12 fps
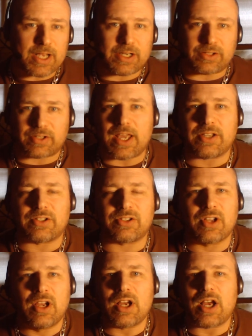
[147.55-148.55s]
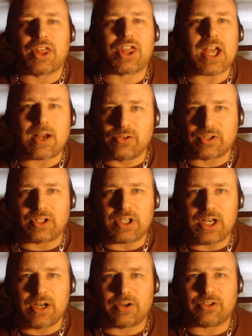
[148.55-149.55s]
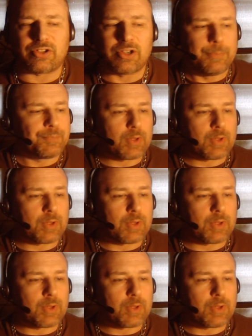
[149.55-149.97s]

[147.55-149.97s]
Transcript: that it takes a thousand years